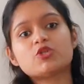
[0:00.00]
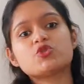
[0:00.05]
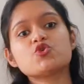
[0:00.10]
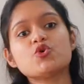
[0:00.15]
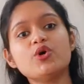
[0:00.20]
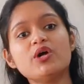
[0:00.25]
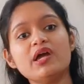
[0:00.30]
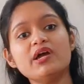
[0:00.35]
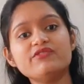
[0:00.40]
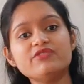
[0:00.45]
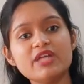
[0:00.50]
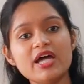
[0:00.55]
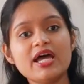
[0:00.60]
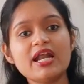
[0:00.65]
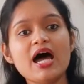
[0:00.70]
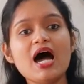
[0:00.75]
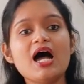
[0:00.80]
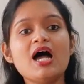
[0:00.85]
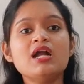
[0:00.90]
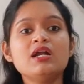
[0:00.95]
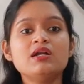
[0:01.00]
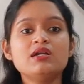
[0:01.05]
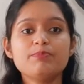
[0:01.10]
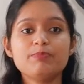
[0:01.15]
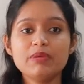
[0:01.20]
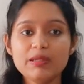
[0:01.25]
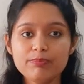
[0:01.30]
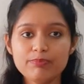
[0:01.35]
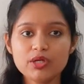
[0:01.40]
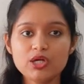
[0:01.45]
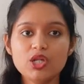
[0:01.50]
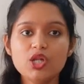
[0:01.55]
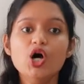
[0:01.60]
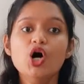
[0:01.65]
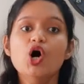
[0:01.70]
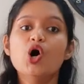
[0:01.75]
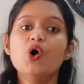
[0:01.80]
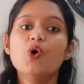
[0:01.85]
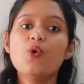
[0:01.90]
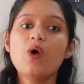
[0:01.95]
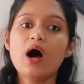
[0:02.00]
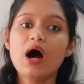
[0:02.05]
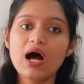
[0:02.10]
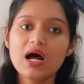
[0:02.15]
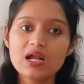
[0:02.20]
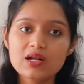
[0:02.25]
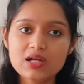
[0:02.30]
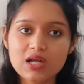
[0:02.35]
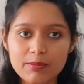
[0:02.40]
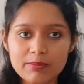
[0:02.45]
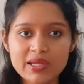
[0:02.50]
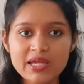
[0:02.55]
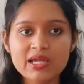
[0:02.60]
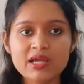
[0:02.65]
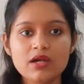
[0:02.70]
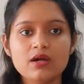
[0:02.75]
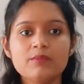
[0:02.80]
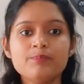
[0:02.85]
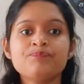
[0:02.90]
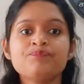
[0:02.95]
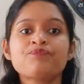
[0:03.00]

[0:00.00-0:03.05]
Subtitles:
So if there are people who are coming